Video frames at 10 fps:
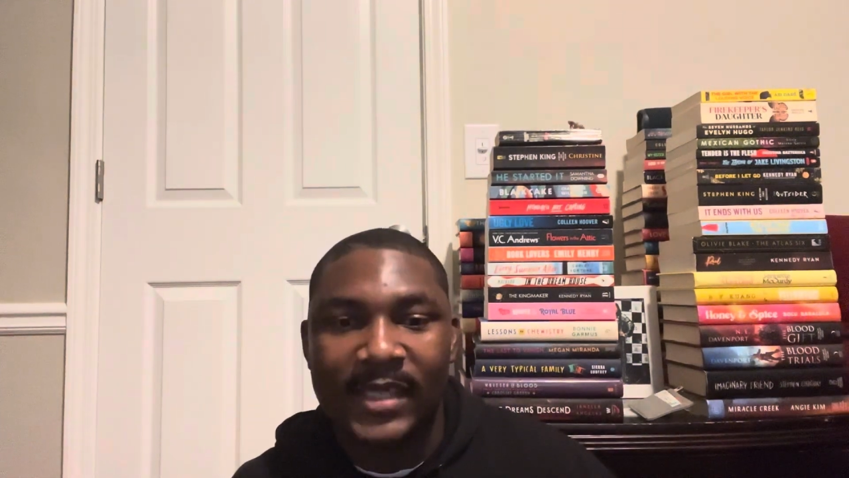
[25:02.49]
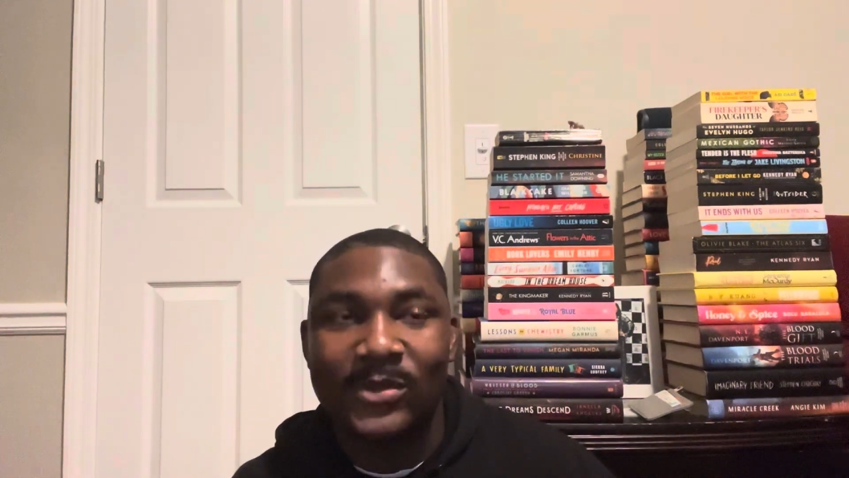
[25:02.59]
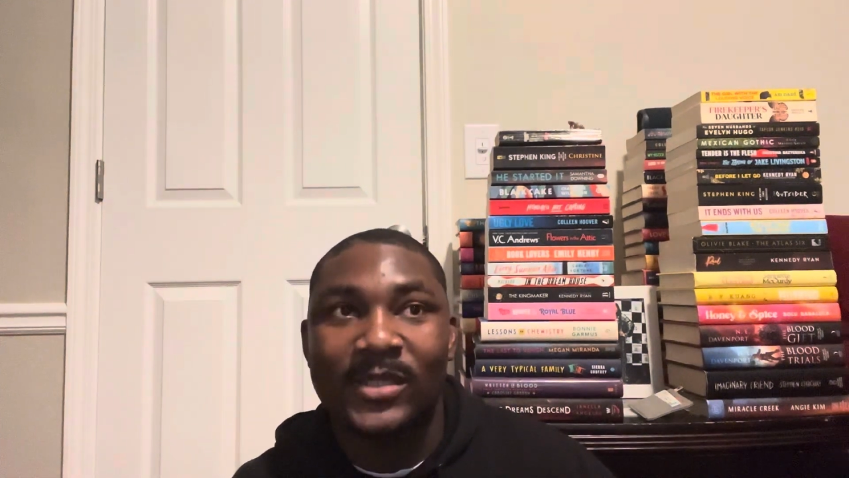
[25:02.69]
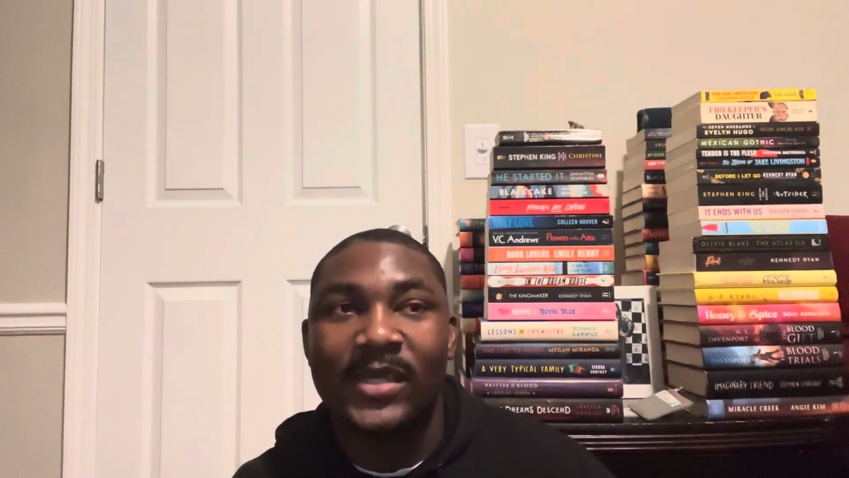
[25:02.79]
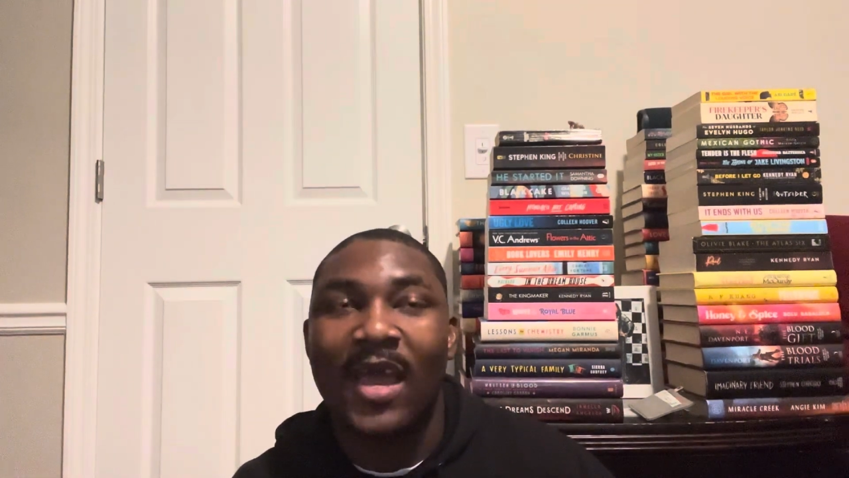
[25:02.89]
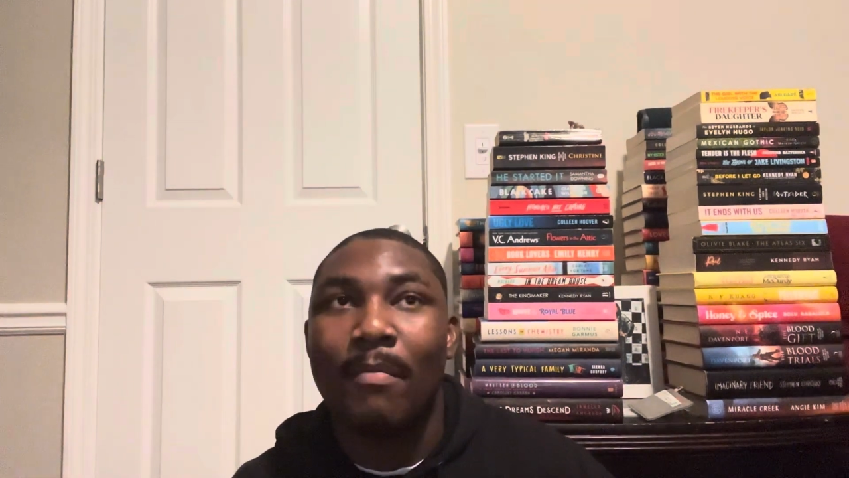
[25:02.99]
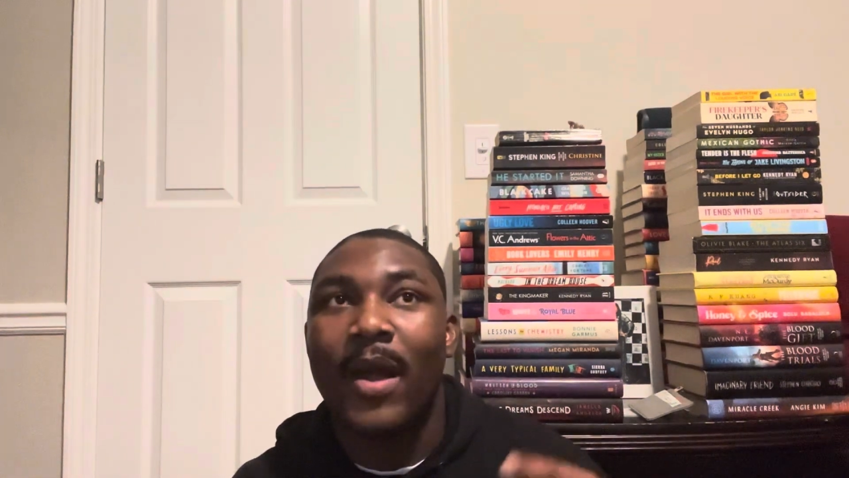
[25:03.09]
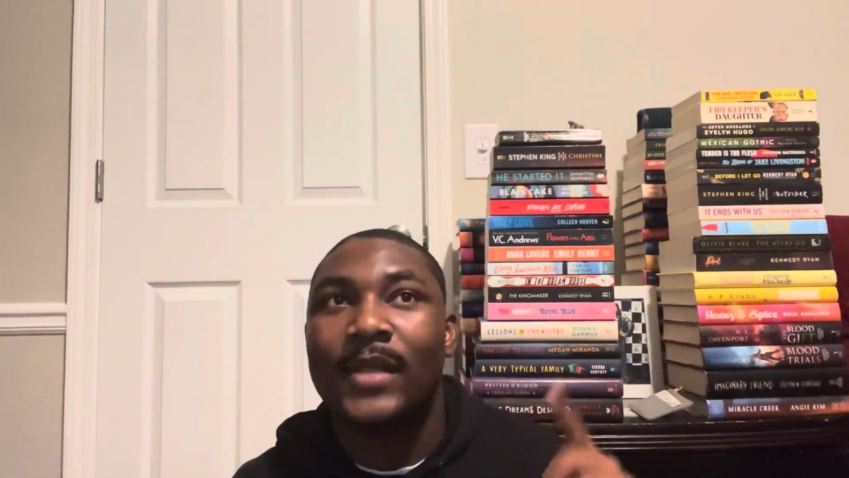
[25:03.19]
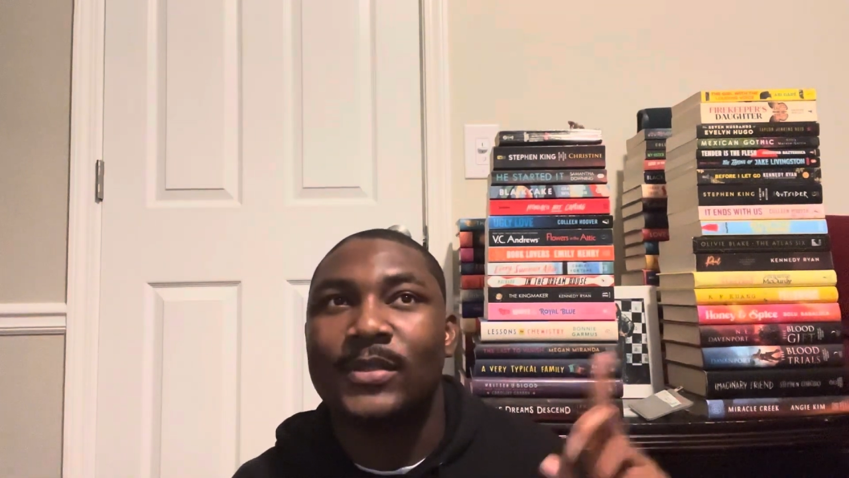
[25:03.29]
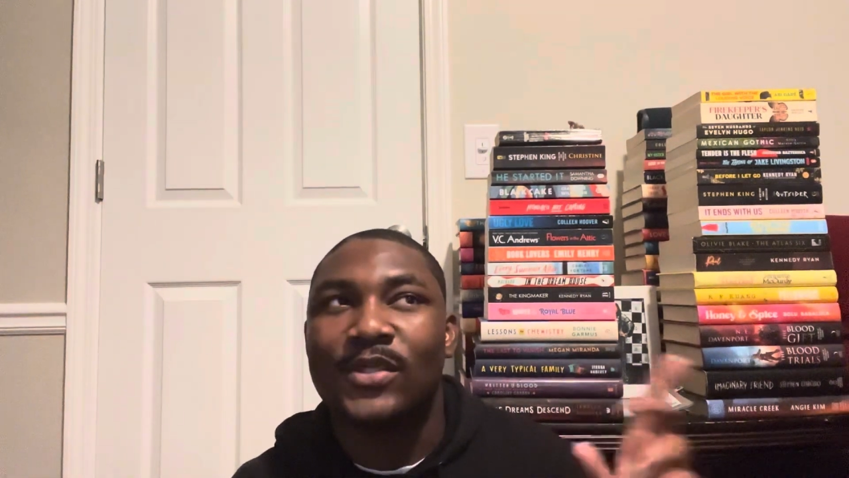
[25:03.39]
and she wanted to get
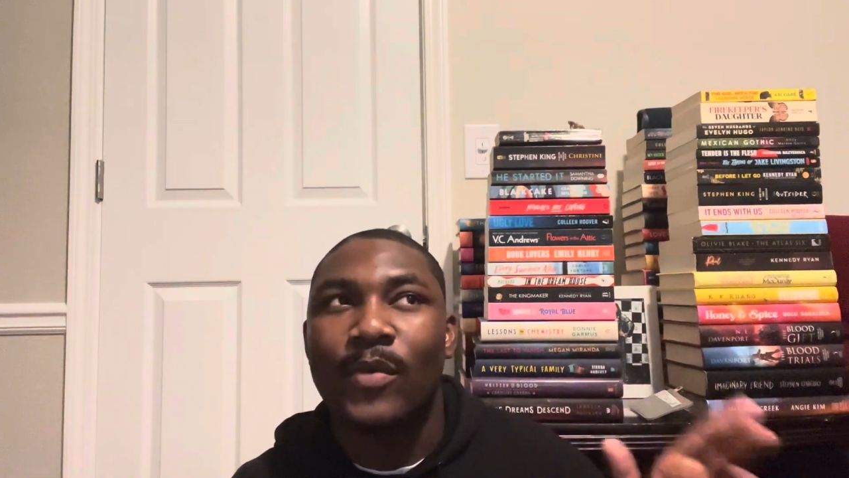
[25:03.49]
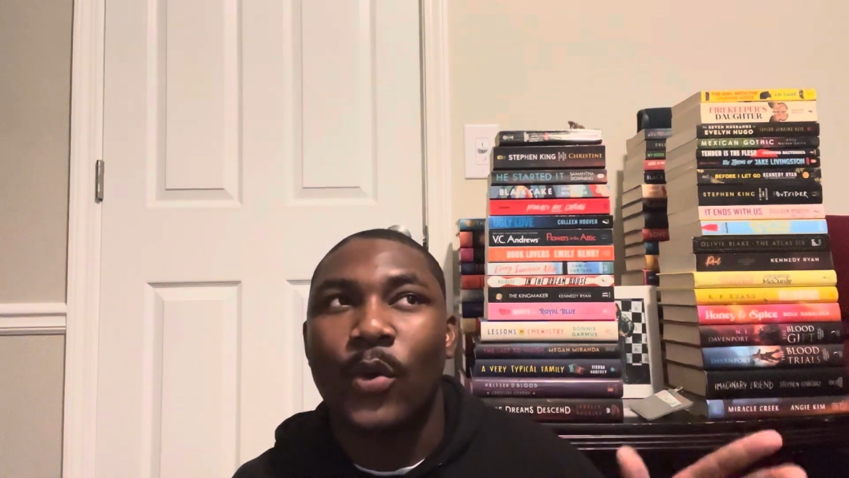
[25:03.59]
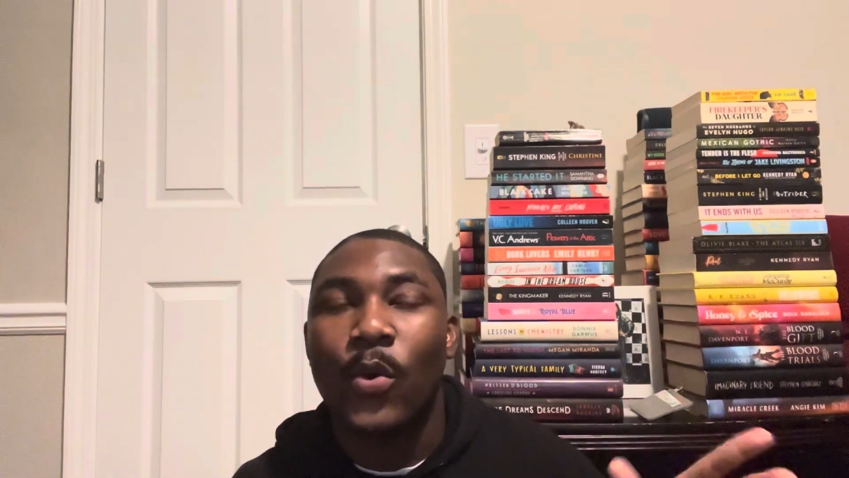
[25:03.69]
married to someone